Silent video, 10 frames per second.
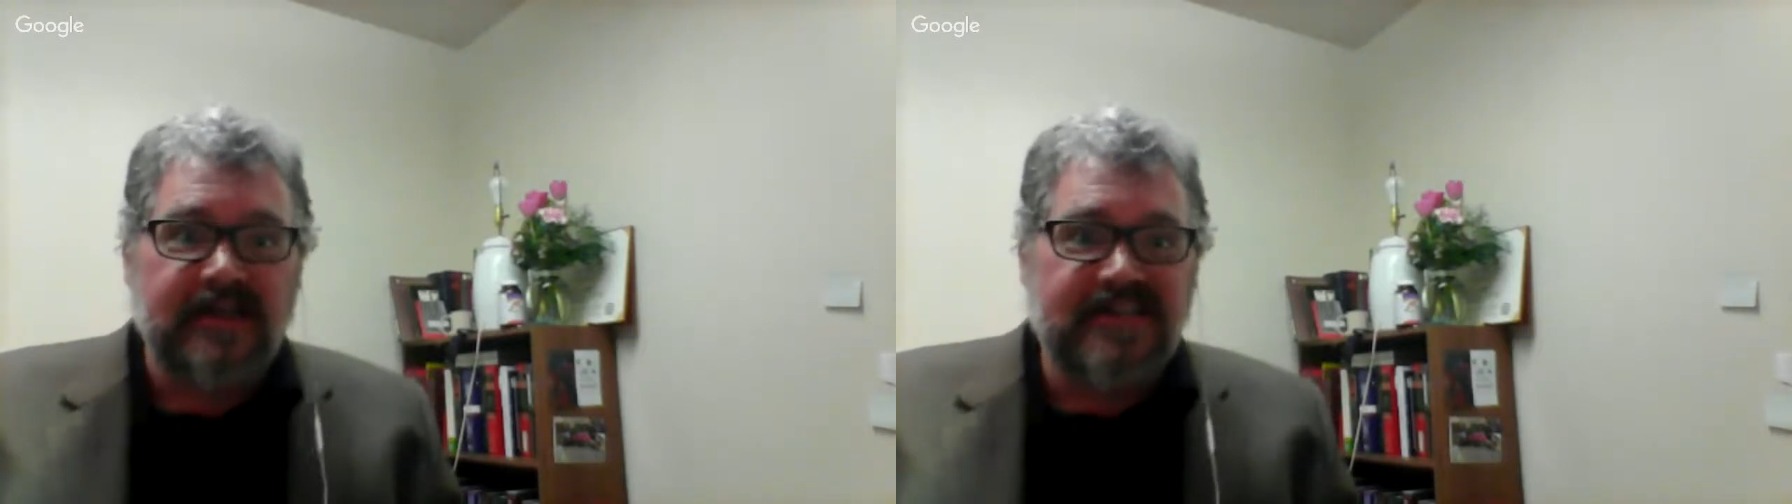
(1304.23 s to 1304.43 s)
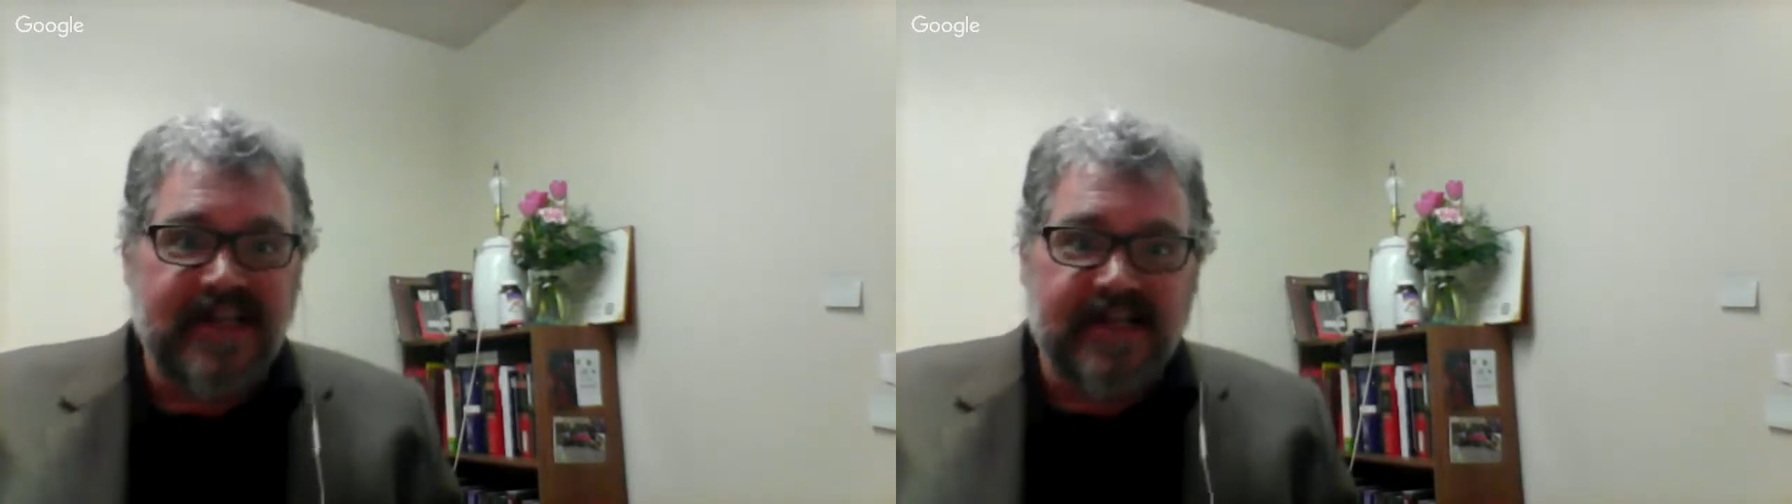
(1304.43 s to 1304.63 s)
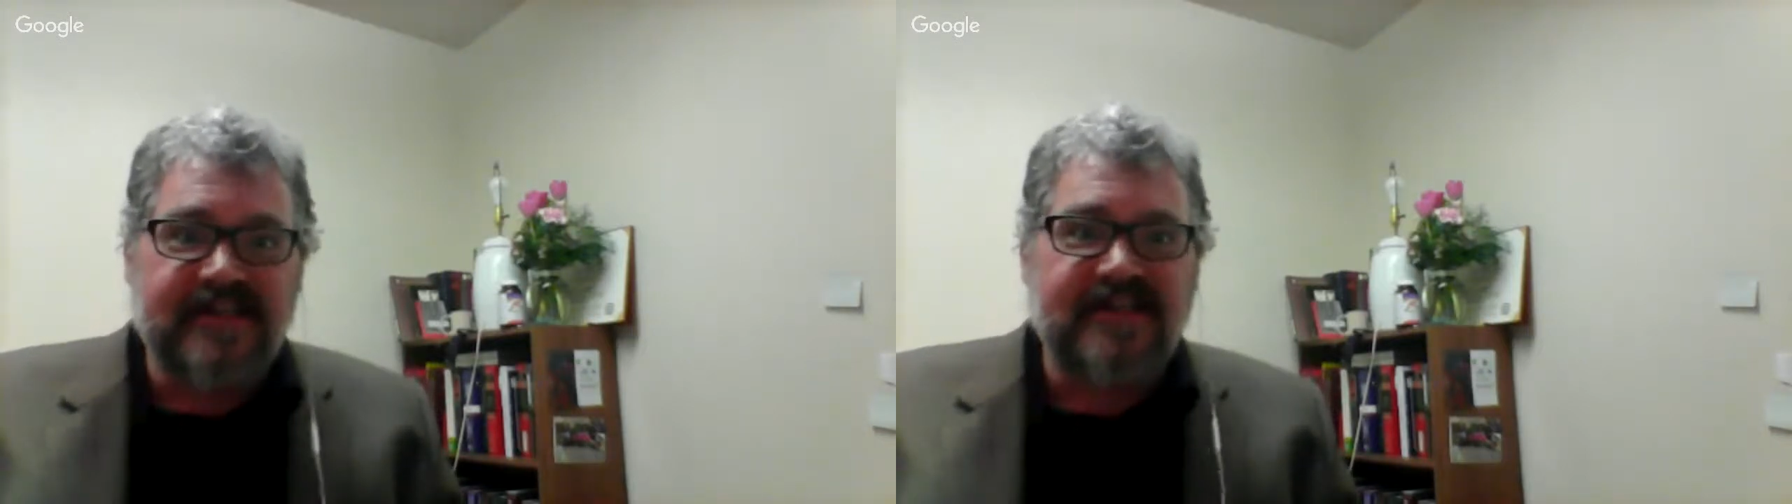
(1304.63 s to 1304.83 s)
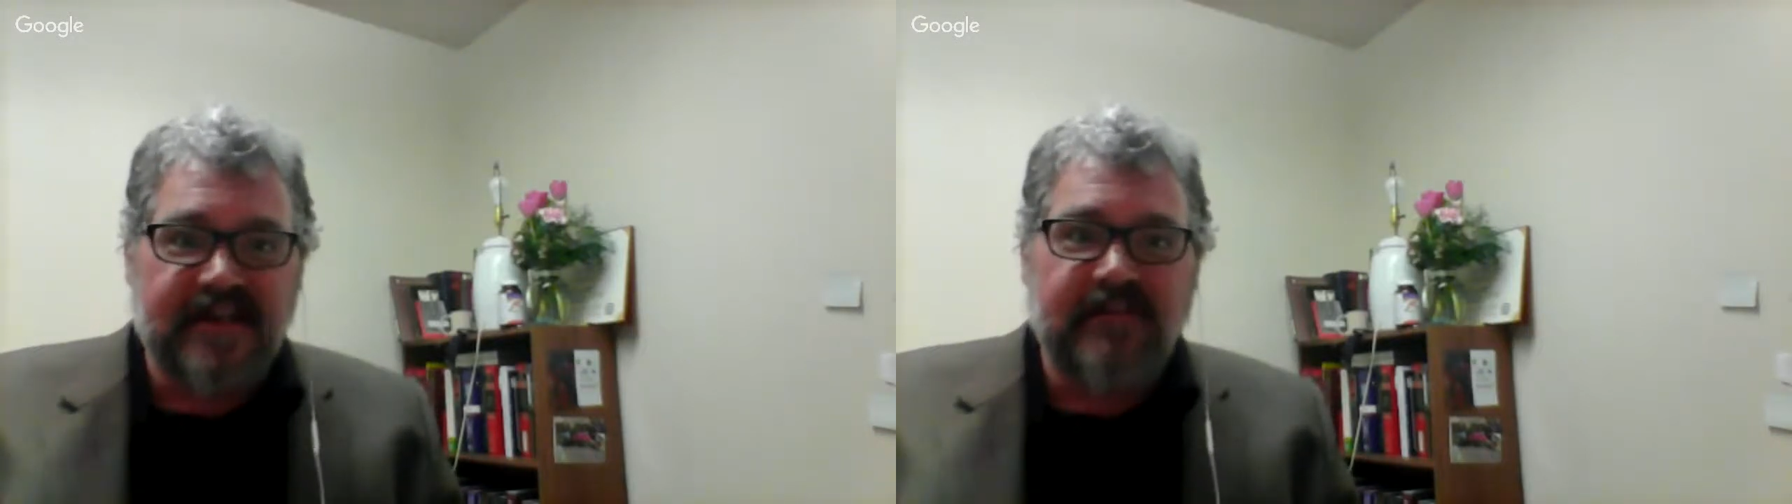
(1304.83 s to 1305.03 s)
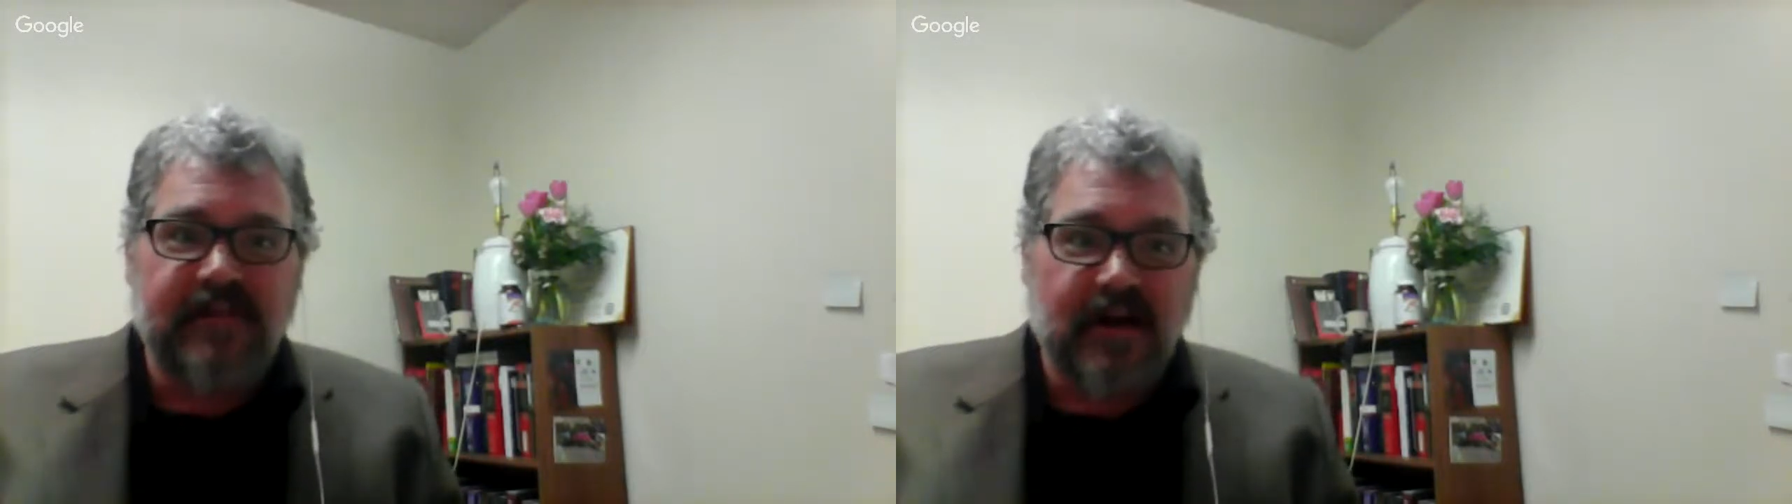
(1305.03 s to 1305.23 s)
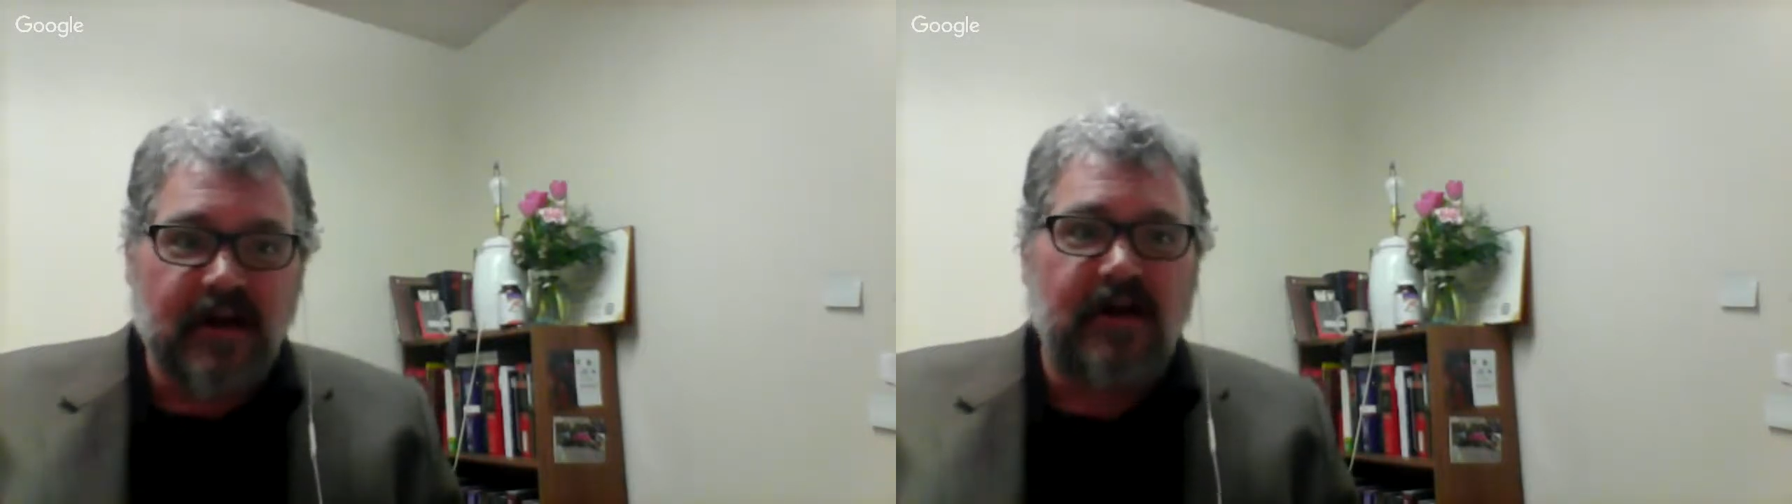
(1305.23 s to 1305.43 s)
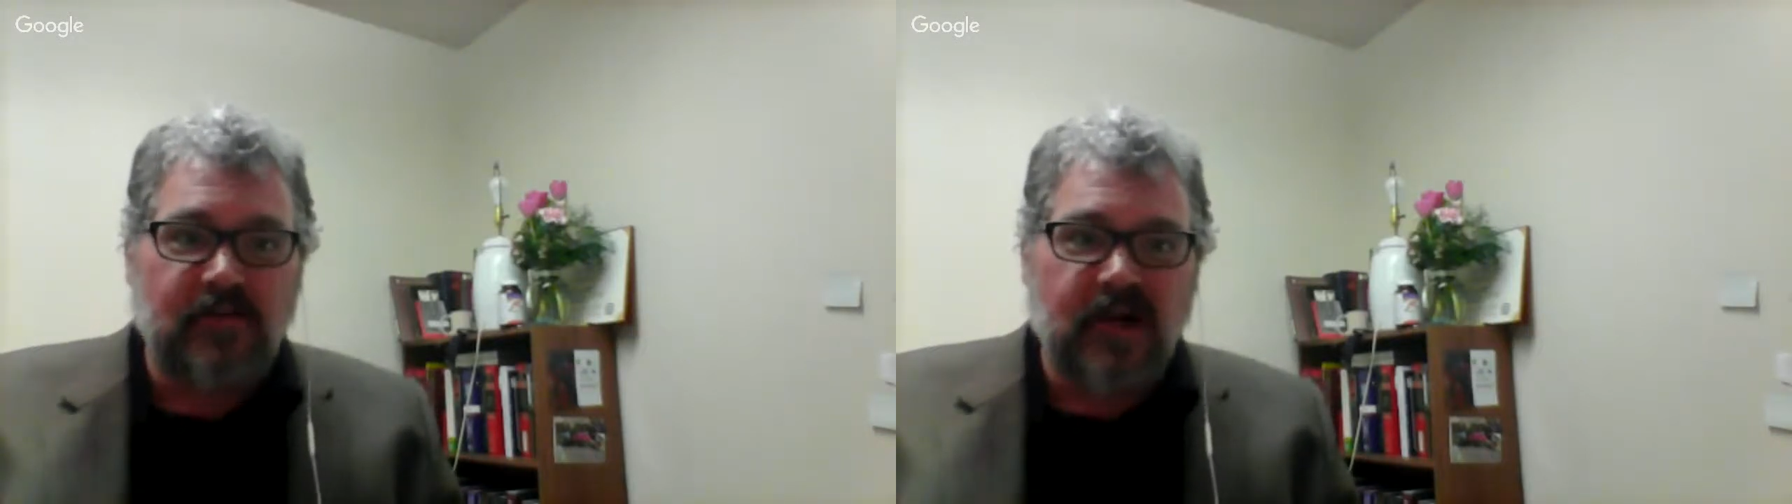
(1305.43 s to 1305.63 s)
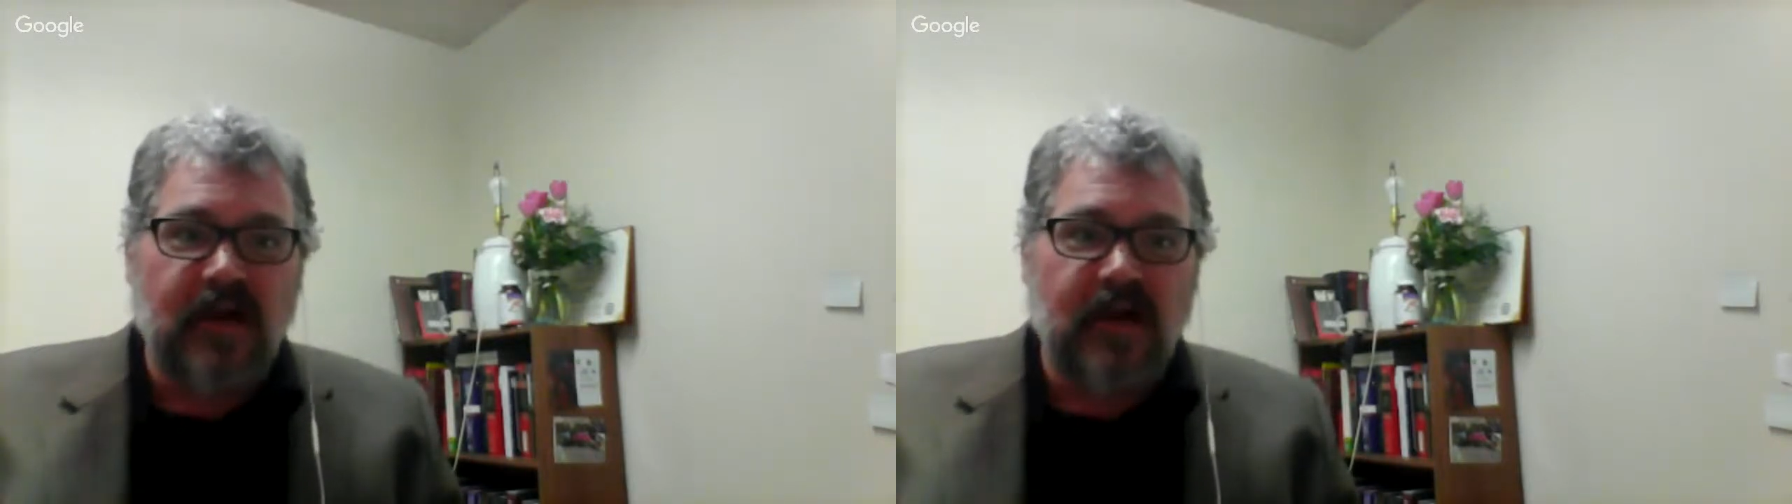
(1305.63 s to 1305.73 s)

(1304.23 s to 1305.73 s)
states in America